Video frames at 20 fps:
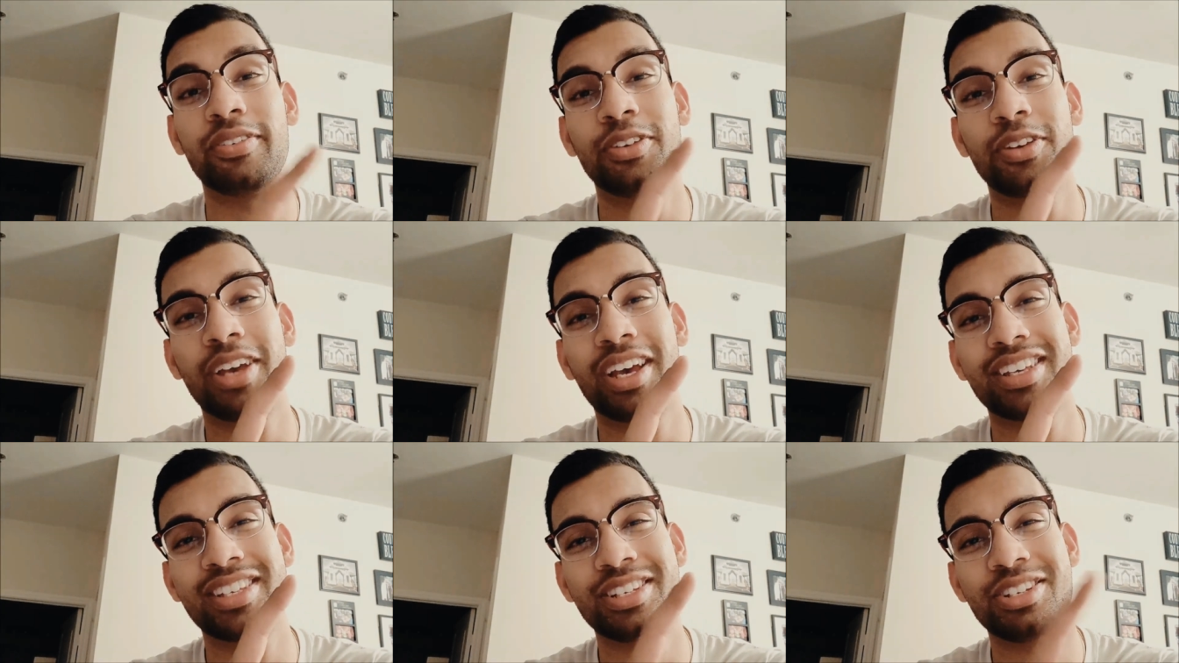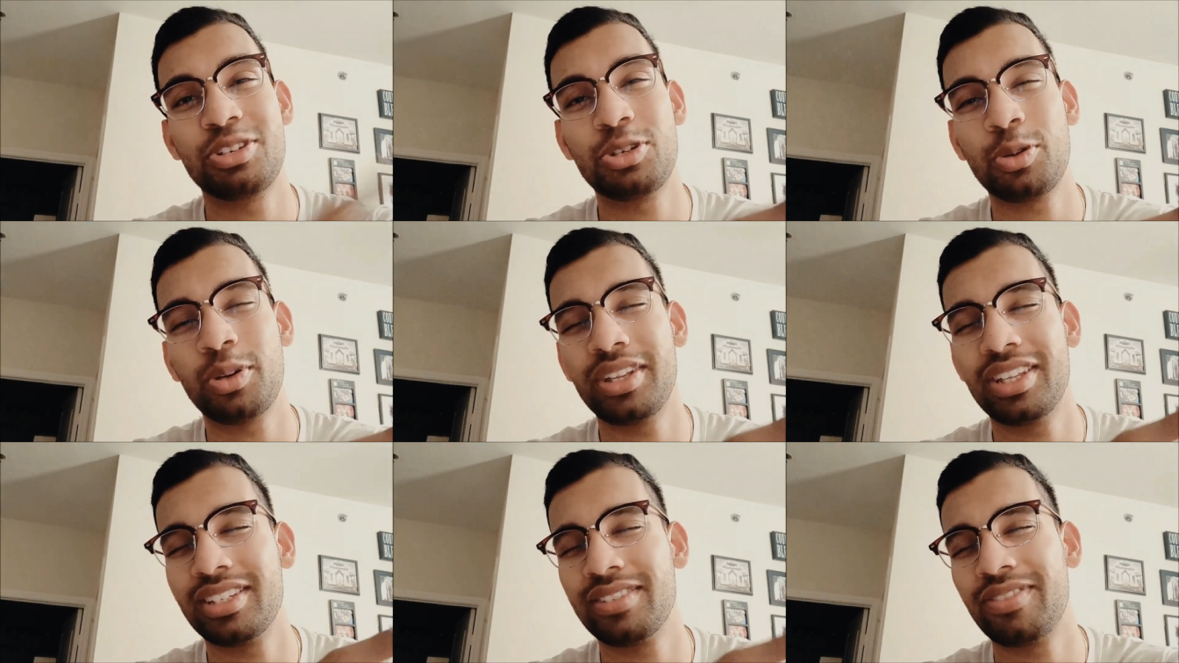If you guys
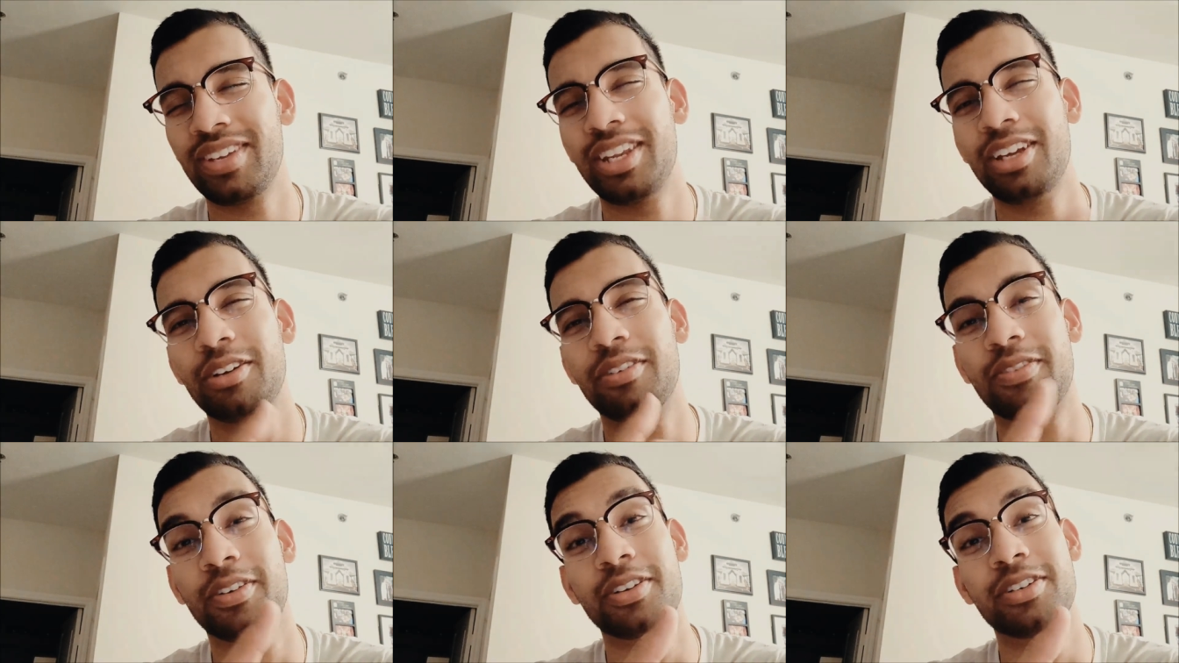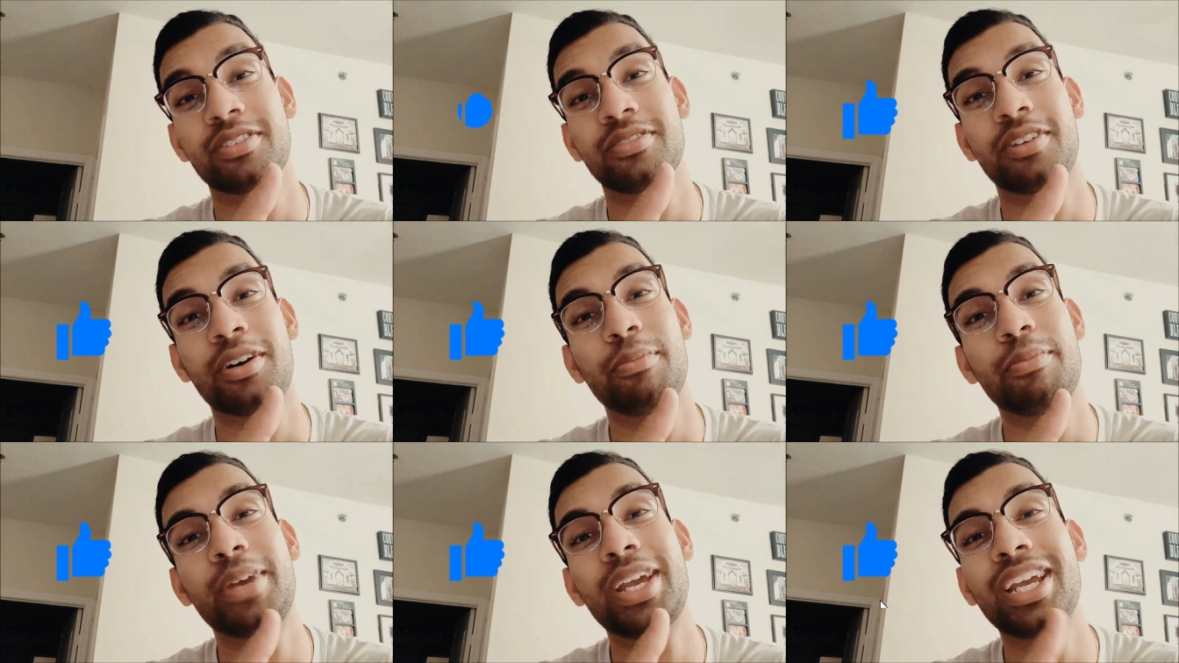enjoyed this video, first of
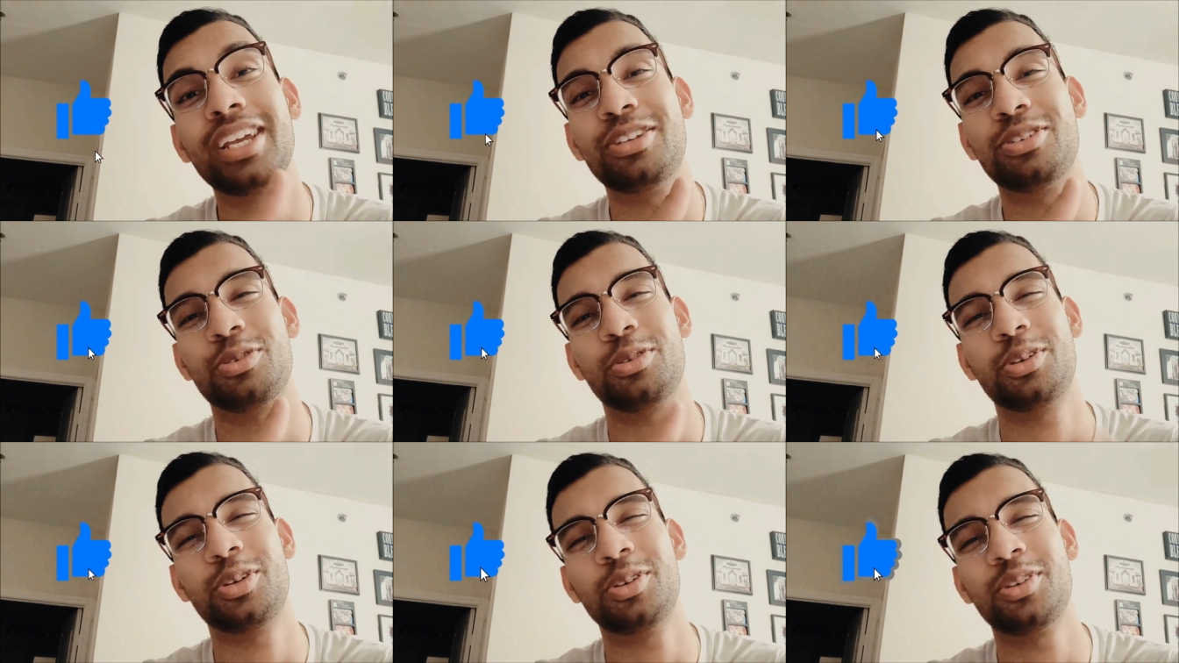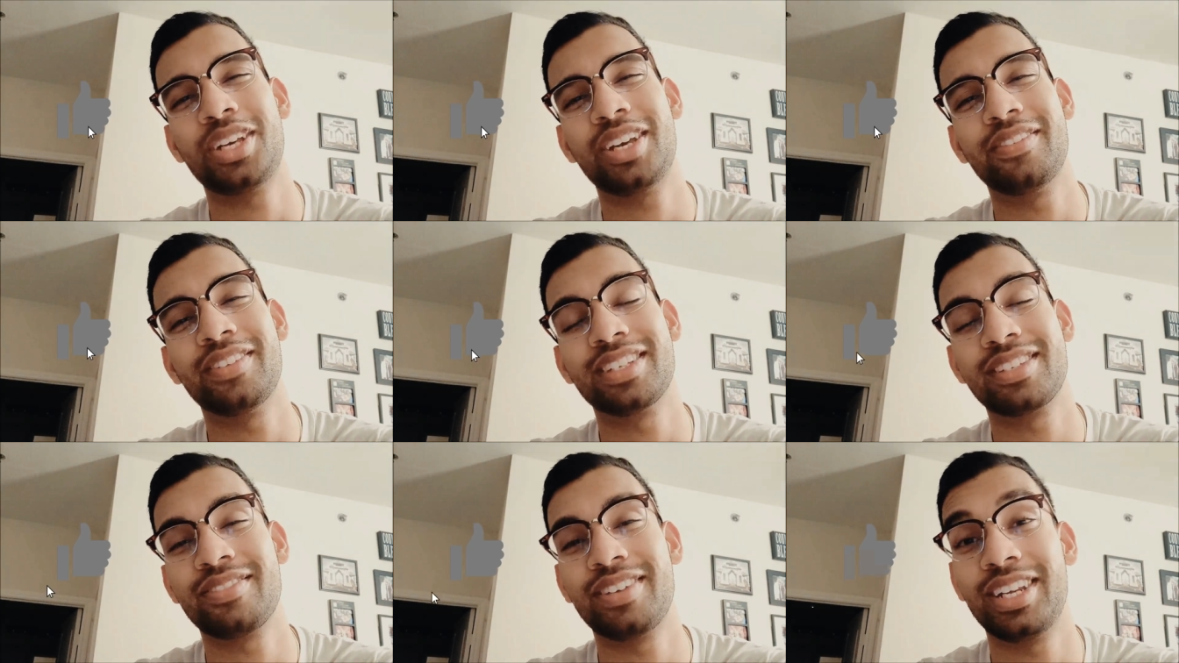all, make sure you
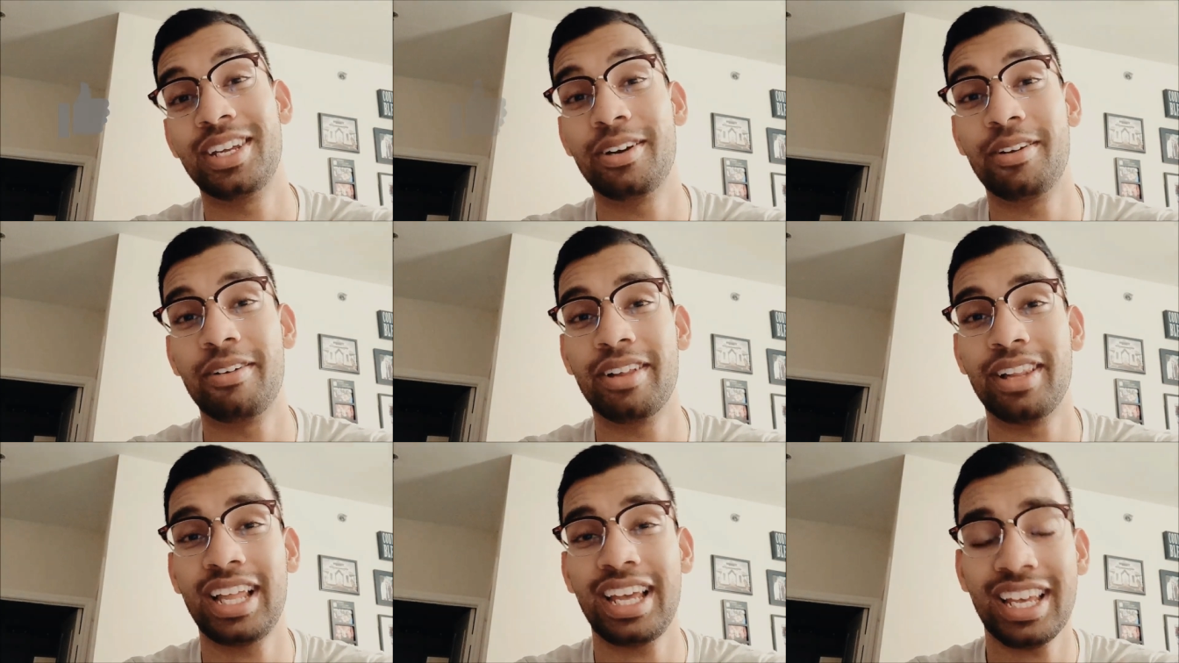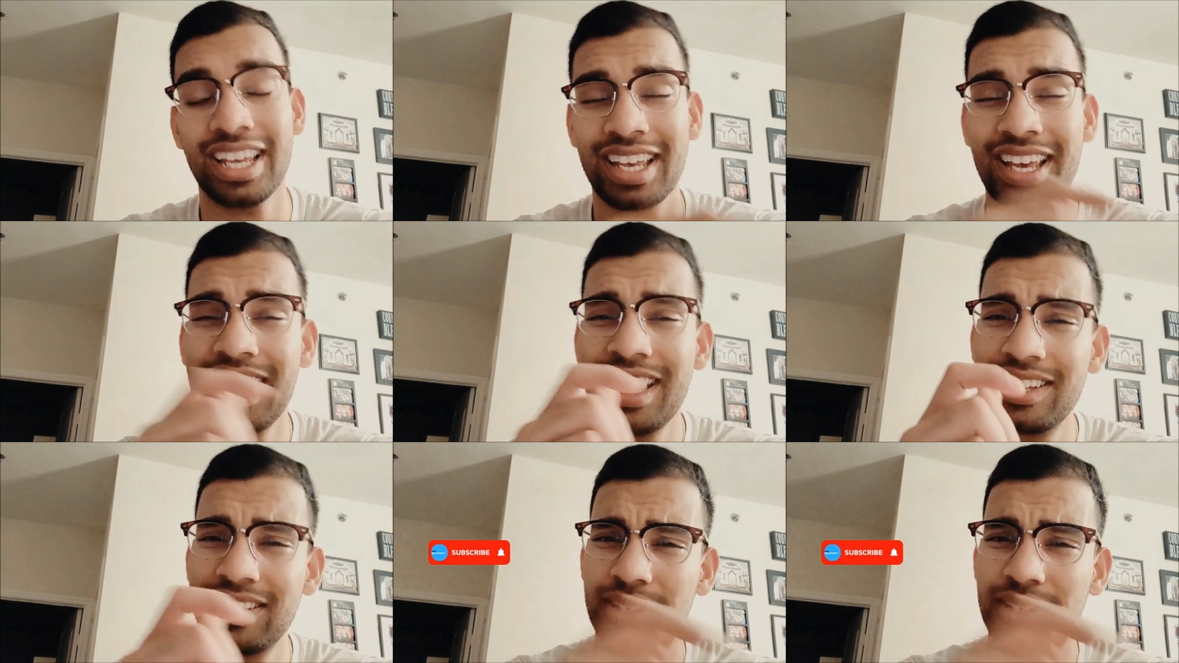give this video a like,